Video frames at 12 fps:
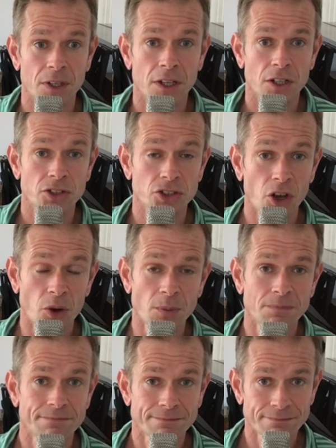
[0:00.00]
So,
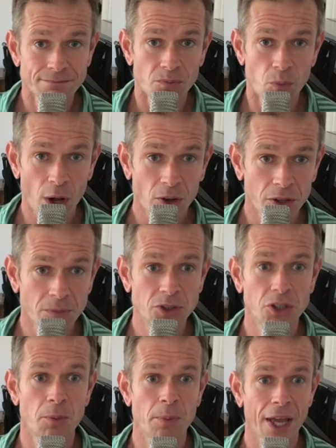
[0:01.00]
welcome
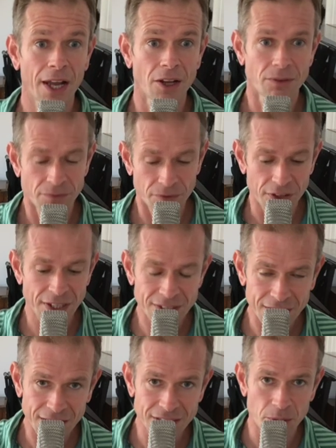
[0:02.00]
to the piano.
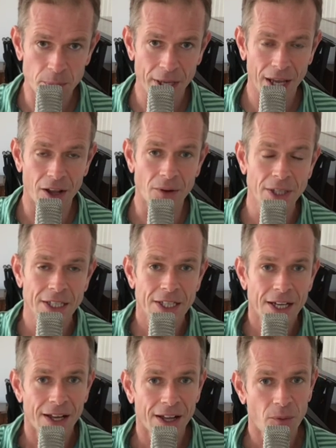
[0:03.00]
This is the piano.
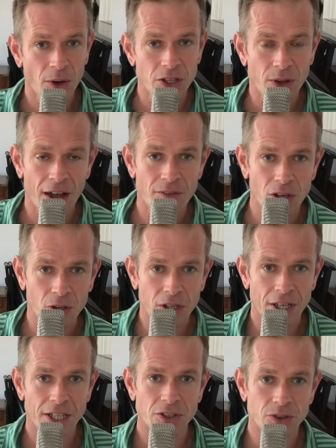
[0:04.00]
When you have a look
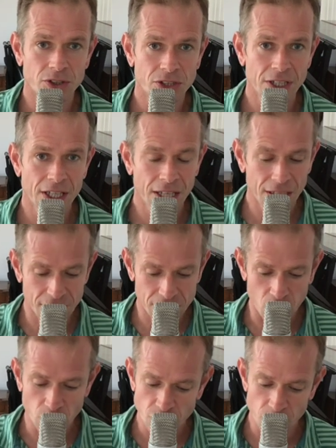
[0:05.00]
at it, you'll see
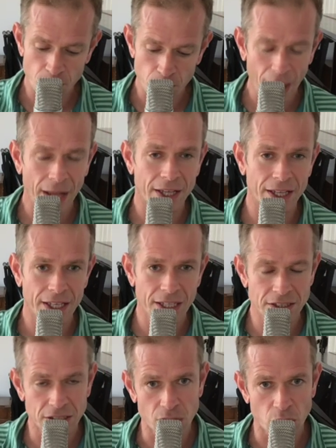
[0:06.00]
there's lots of black
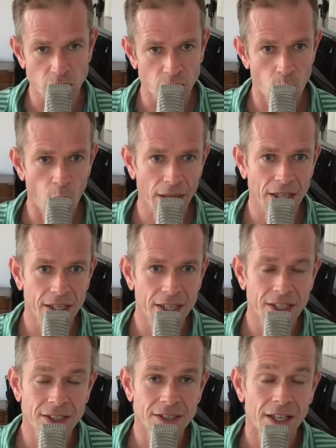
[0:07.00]
keys, there's lots of white
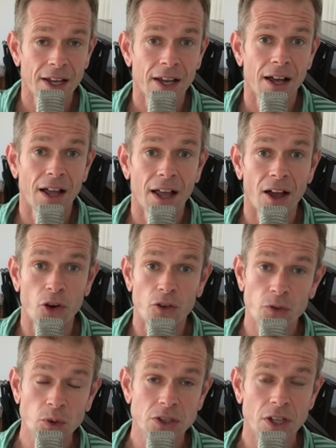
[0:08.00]
keys. On a
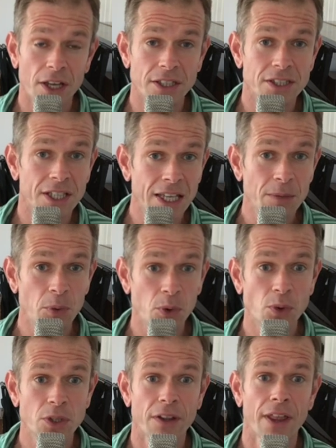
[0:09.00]
full-size
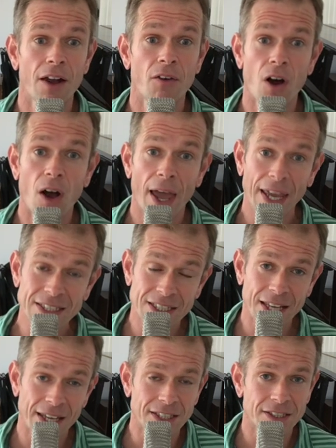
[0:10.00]
keyboard, there are
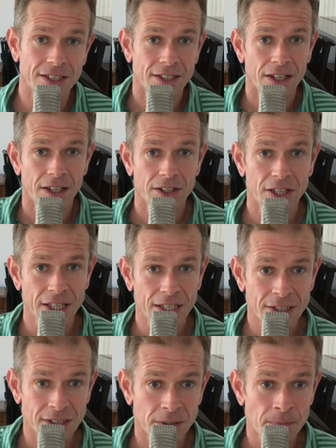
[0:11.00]
88
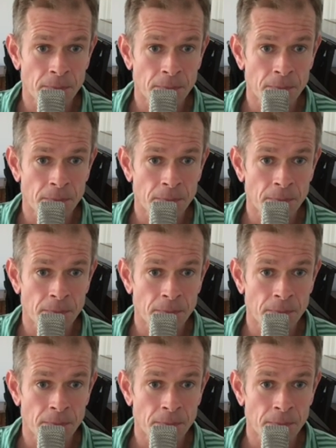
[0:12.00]
keys.